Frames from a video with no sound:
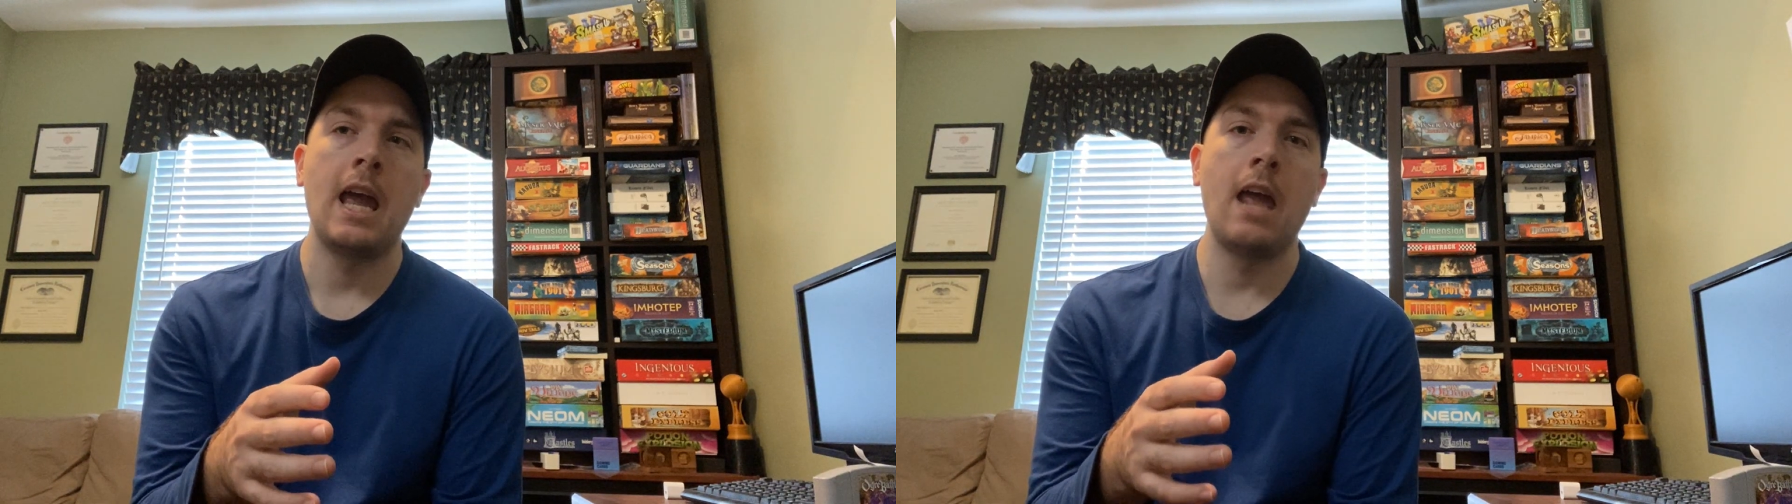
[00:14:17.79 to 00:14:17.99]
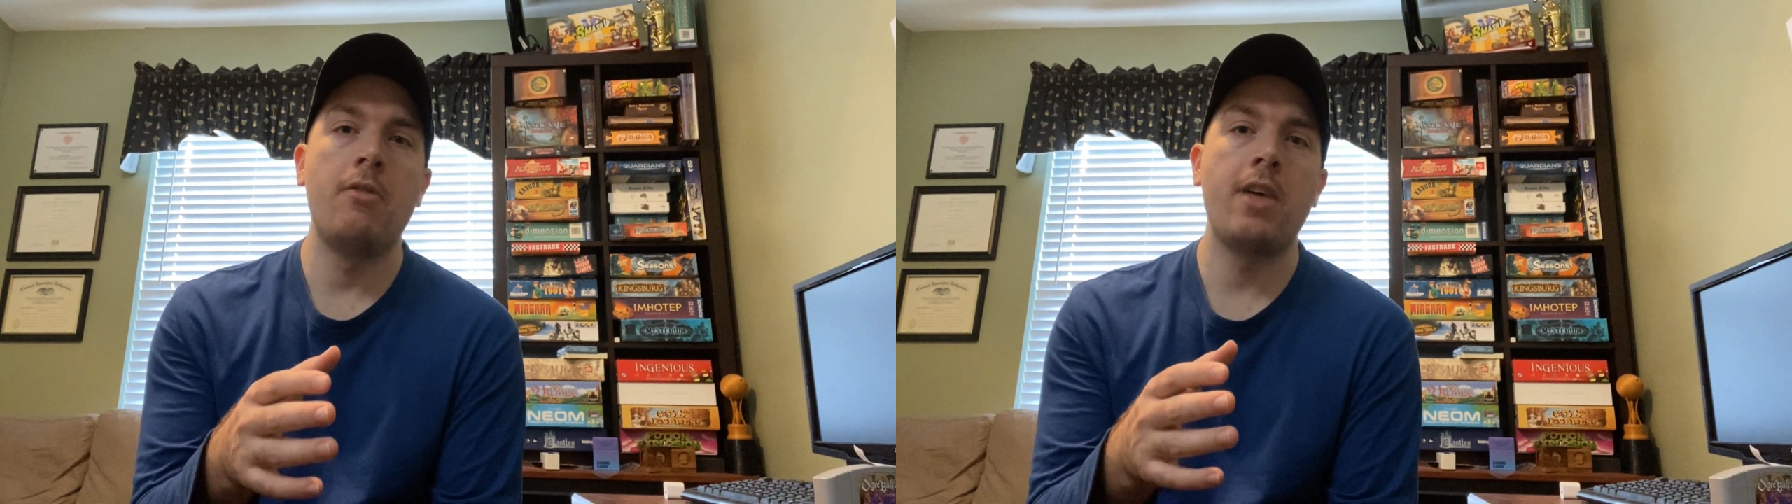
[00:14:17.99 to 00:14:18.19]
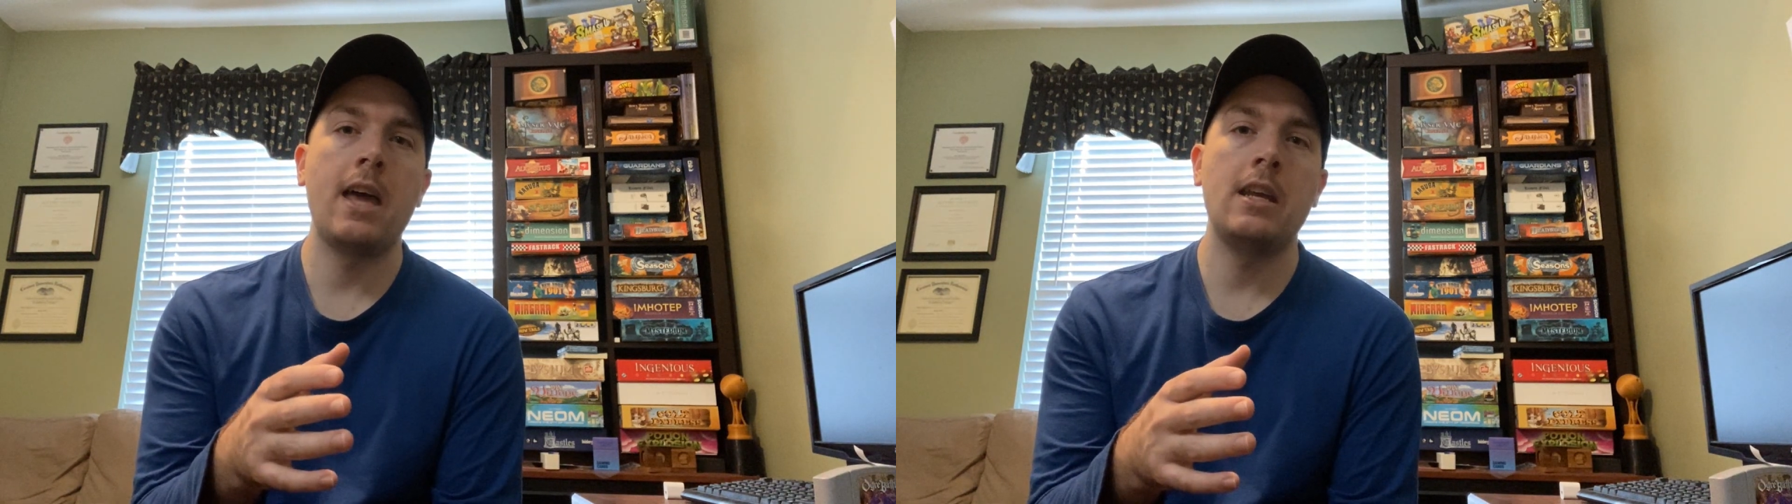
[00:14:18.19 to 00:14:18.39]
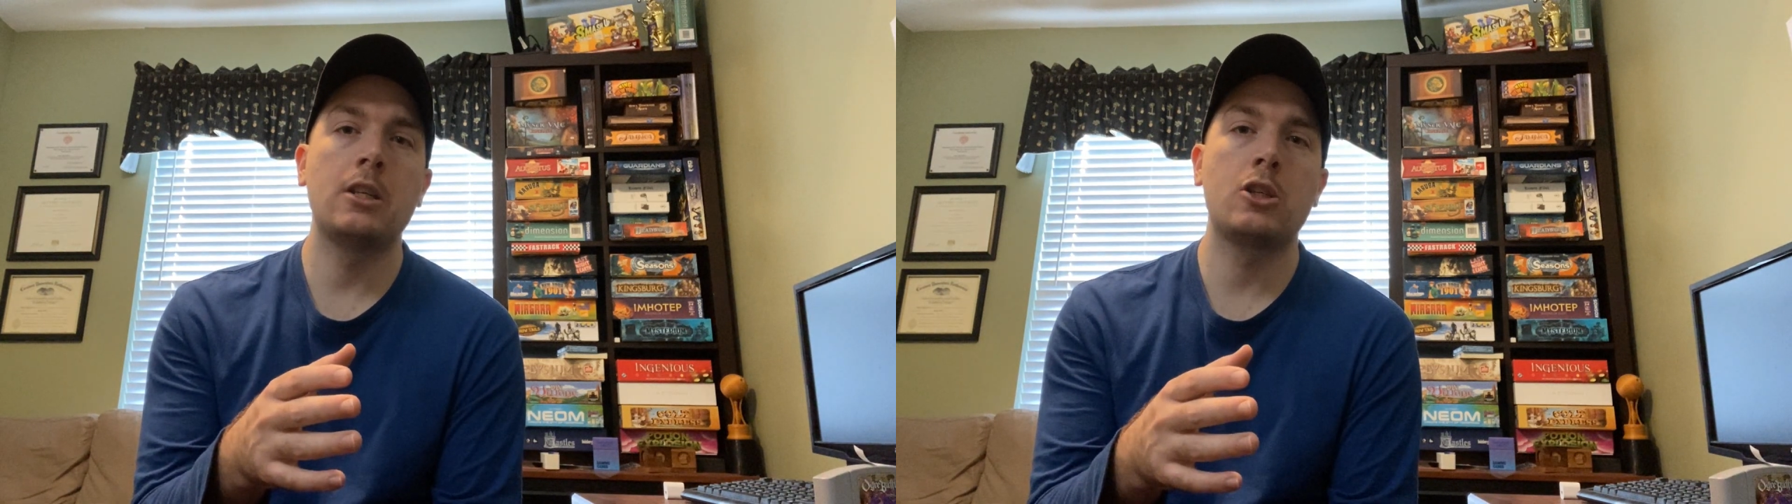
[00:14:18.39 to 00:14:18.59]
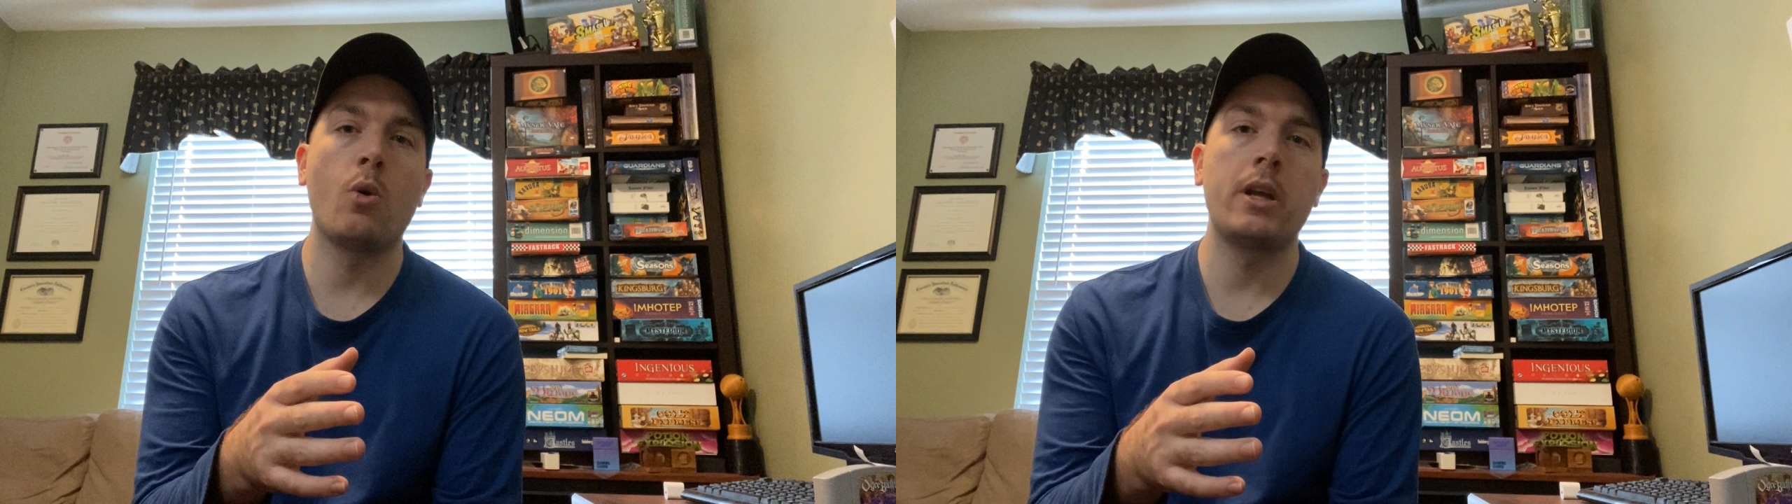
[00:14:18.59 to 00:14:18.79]
and then
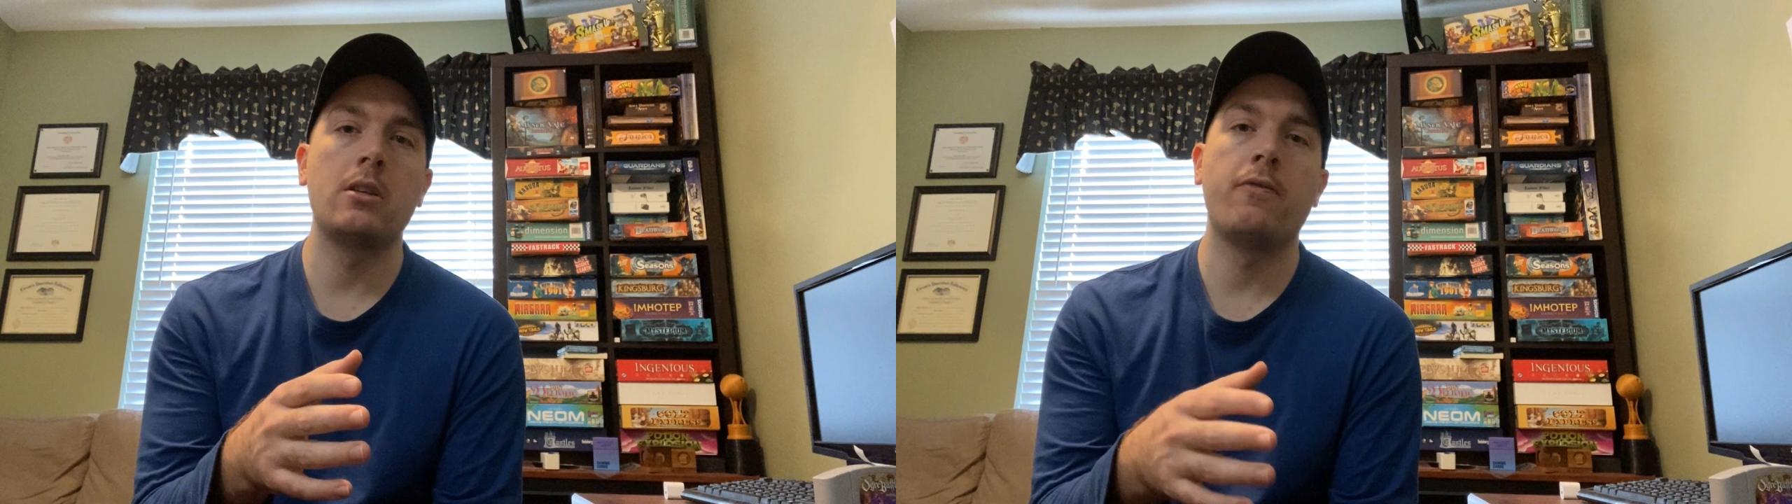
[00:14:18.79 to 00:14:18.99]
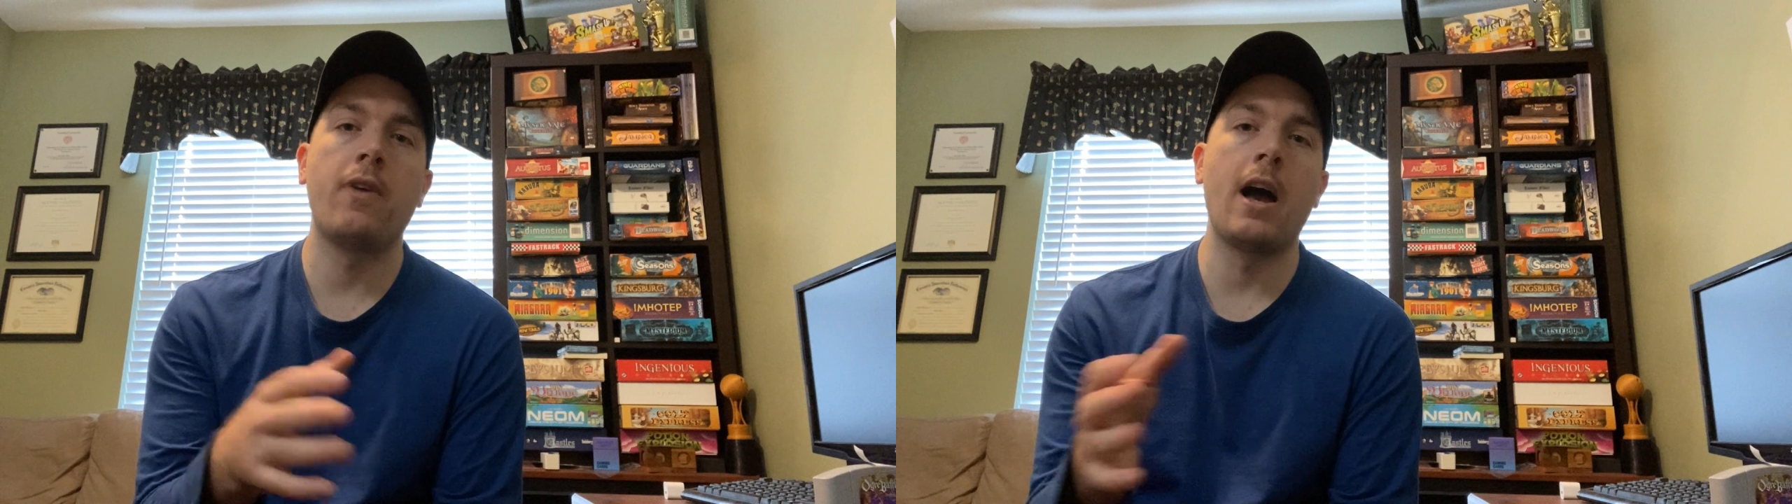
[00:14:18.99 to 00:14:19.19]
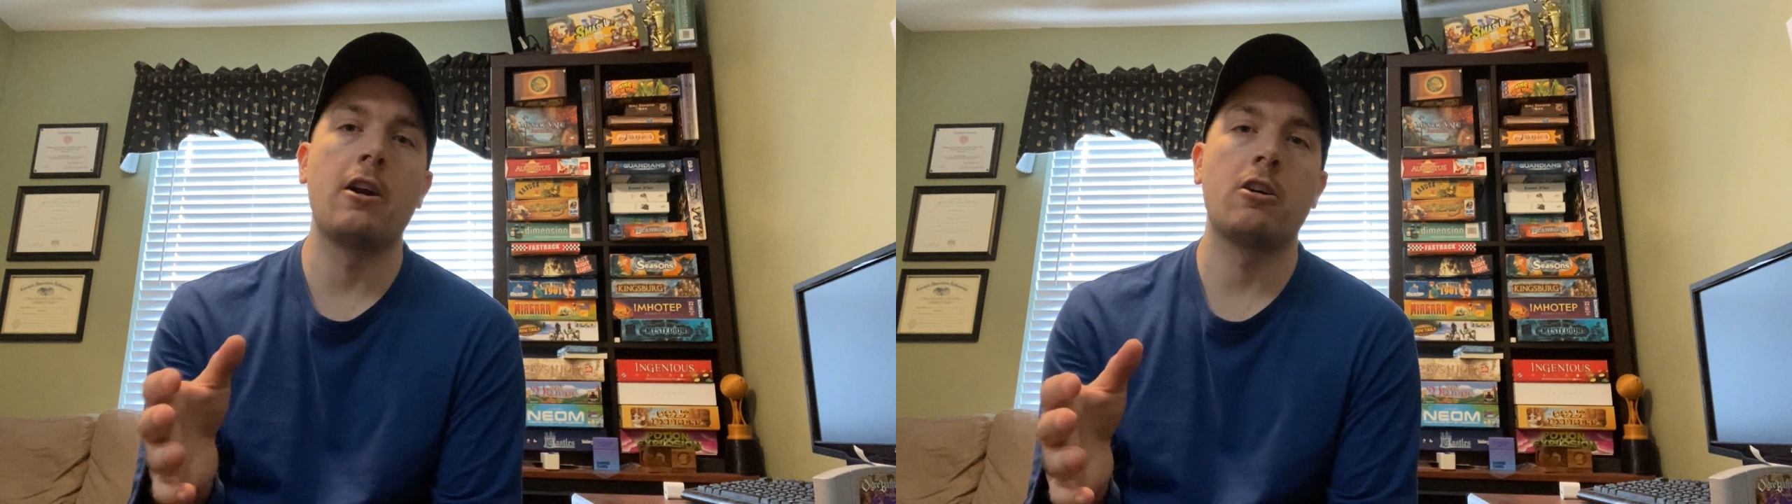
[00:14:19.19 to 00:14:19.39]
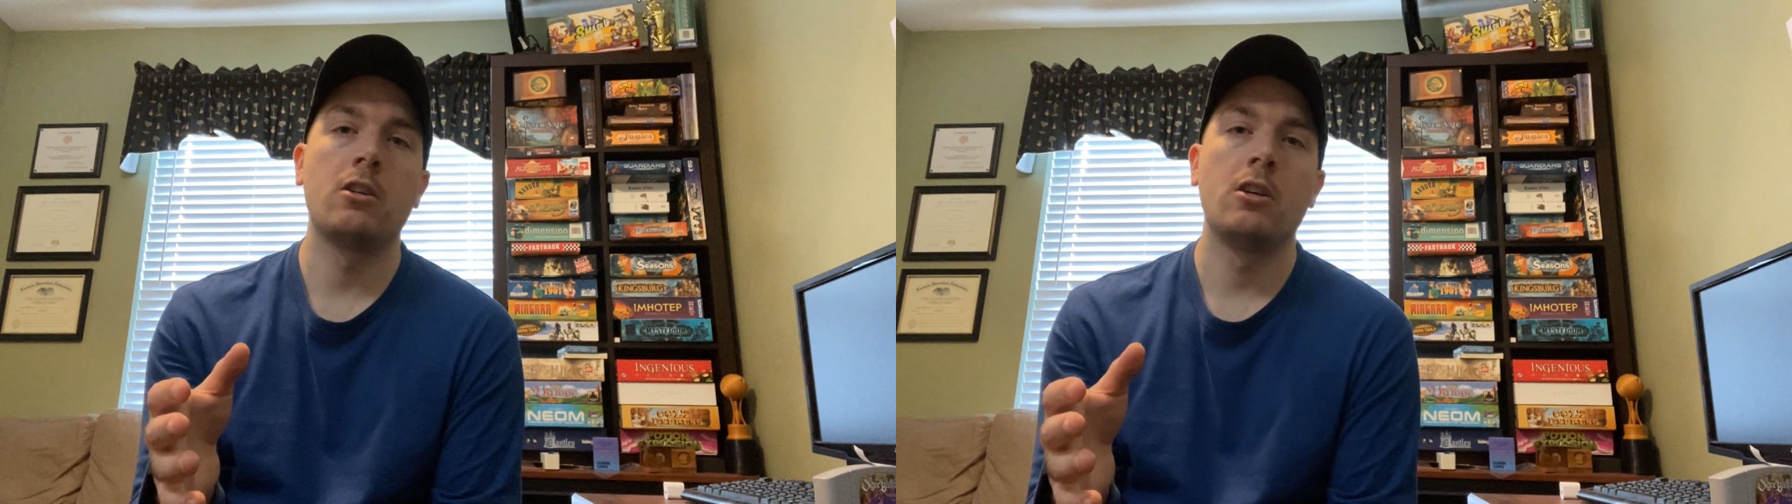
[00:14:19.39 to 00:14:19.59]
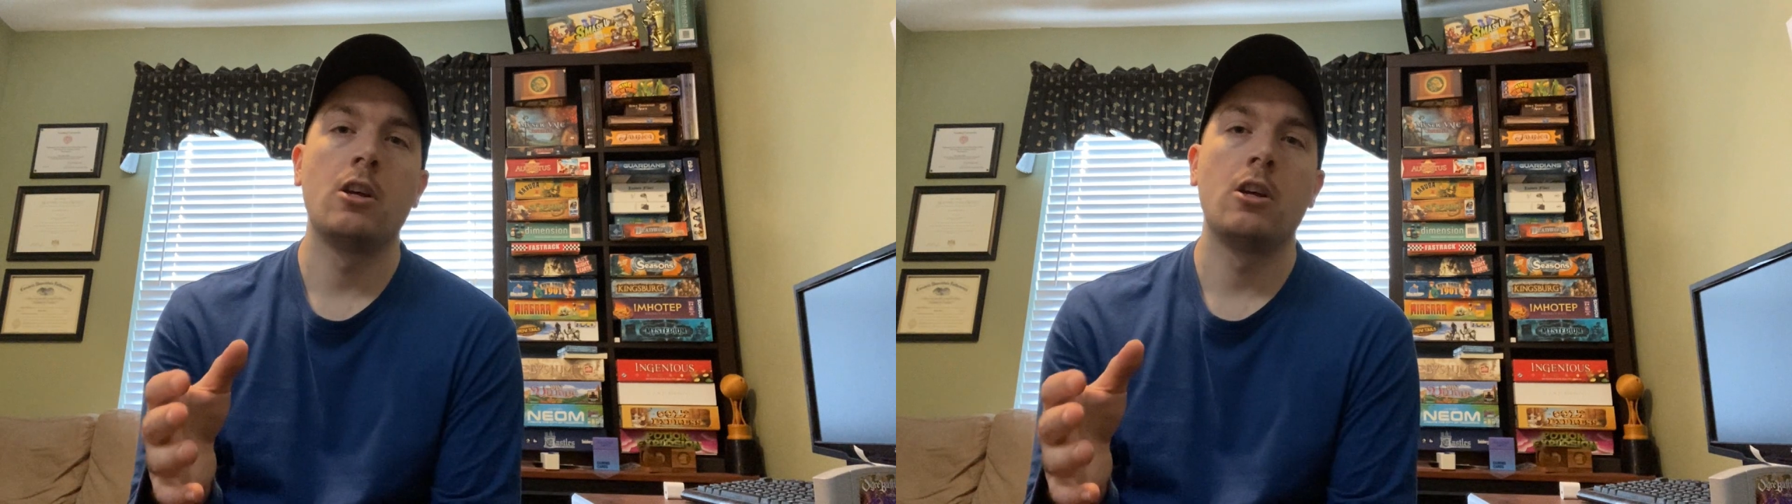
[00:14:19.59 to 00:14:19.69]
it's going to fire.